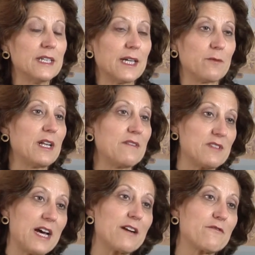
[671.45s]
and we'll have
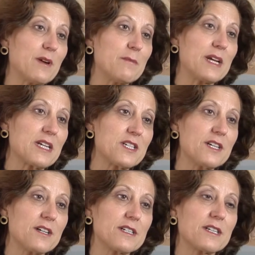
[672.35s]
data from next
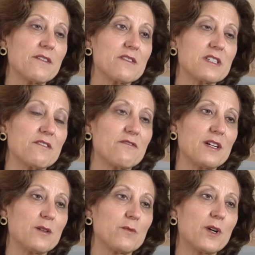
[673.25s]
year to give us the
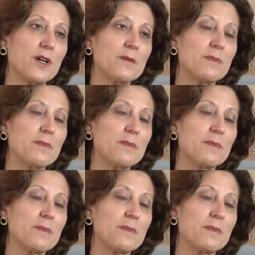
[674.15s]
final word.